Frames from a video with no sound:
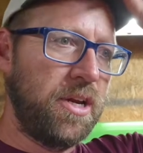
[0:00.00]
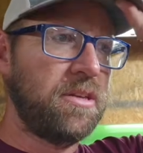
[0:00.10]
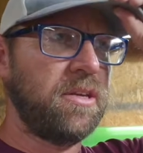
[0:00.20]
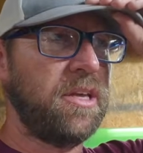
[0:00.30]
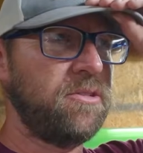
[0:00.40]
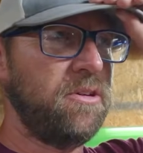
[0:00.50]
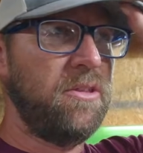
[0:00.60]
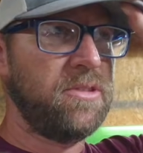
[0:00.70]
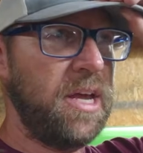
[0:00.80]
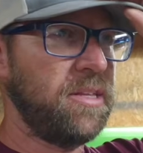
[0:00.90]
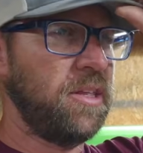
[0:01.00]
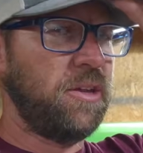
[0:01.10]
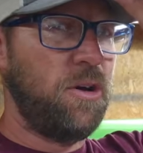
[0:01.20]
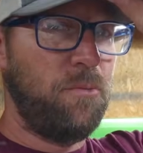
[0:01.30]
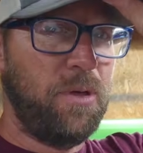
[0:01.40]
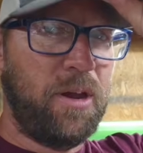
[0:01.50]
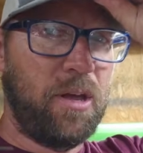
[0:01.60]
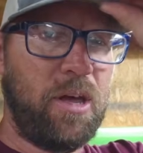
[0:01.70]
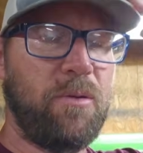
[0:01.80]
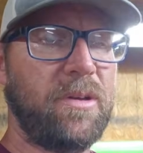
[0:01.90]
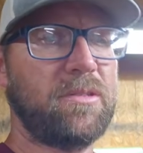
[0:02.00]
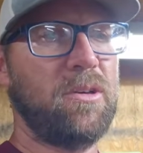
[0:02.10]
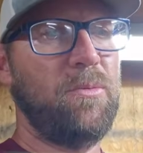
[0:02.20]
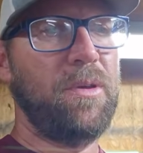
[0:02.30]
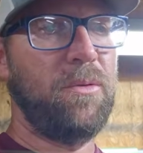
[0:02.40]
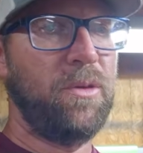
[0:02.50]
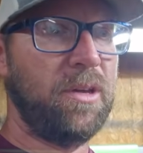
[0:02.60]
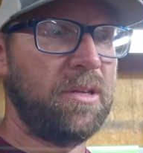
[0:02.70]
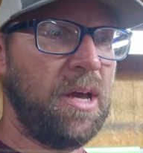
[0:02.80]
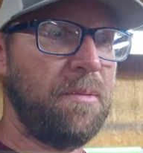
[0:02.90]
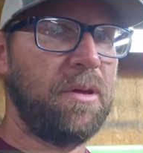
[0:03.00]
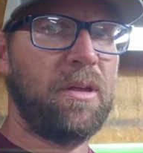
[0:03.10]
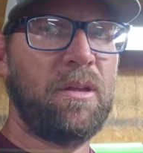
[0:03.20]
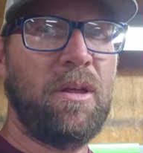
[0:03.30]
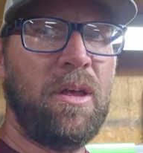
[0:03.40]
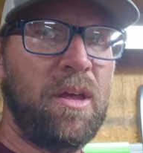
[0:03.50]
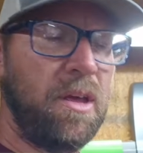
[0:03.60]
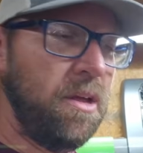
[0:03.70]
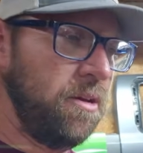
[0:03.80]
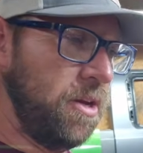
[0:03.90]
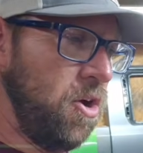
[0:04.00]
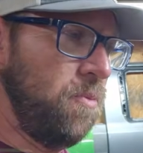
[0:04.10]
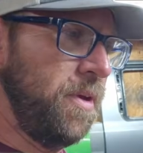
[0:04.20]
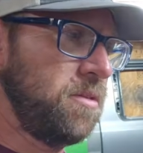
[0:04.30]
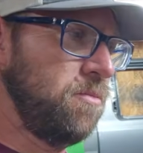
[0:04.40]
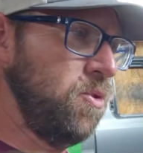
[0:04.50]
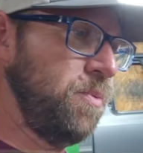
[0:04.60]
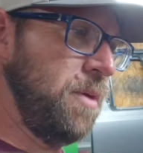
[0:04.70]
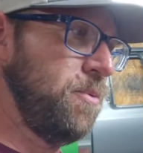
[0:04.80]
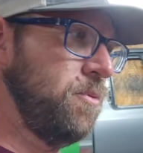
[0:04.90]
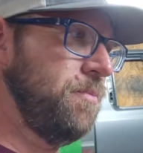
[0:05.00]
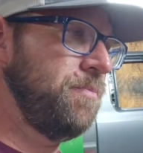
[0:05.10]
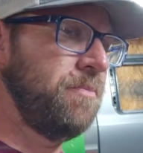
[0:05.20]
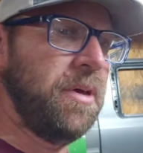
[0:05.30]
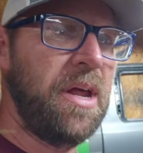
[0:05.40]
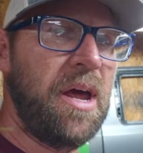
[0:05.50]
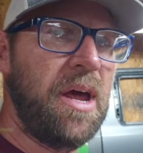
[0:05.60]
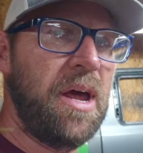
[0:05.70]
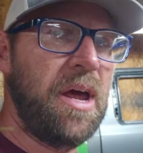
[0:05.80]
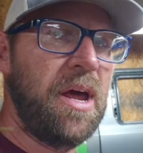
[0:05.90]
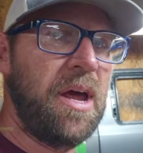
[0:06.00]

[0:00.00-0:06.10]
Jason Kinzer, all those guys, I think they're all planning on going. So it'll be a really good time to go meet some new people. But I'm ready to get this